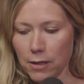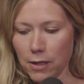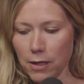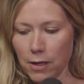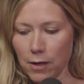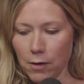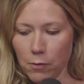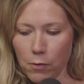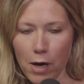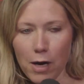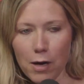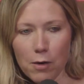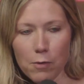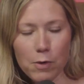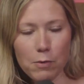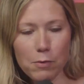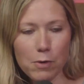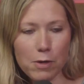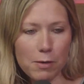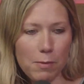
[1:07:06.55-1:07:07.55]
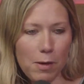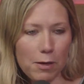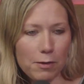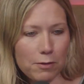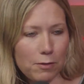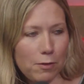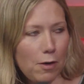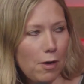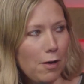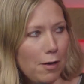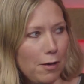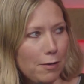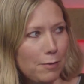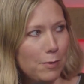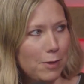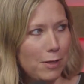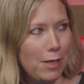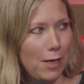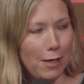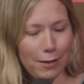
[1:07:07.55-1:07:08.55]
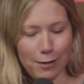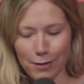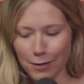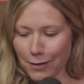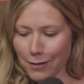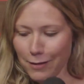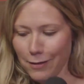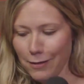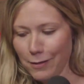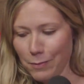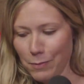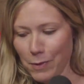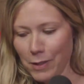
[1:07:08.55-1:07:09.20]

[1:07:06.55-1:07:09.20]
Why are we worried about straws, but not this?